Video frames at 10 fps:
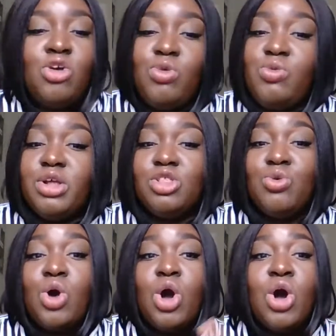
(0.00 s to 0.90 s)
We went
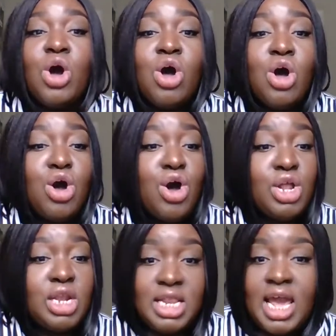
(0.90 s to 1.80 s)
through
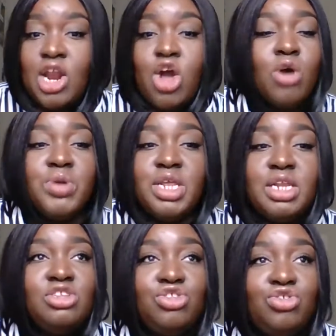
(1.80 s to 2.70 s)
all of that. All we
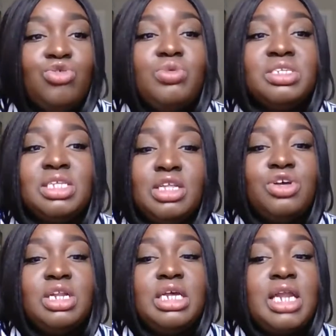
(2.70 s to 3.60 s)
needed to do was
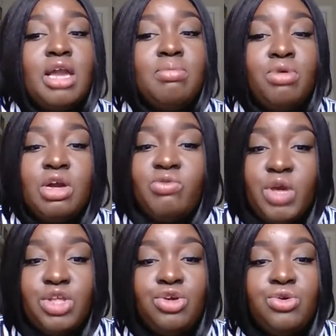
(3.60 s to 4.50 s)
literally like book a
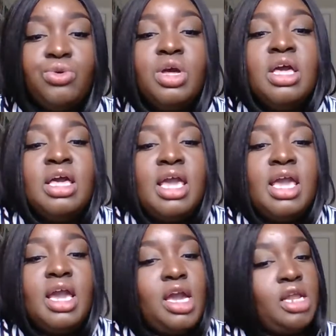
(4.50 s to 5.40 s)
venue
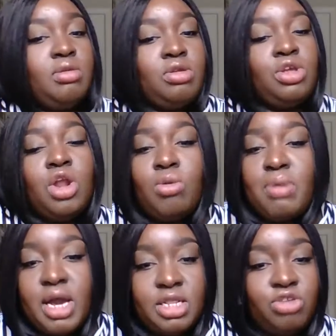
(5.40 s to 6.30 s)
and,
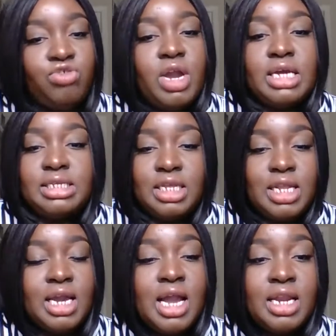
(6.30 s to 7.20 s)
buy the dress and
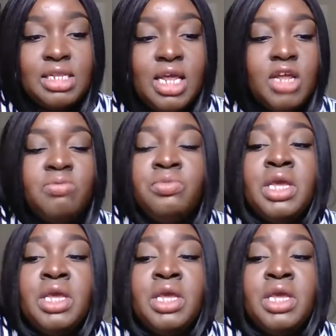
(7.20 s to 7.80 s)
that kind of thing.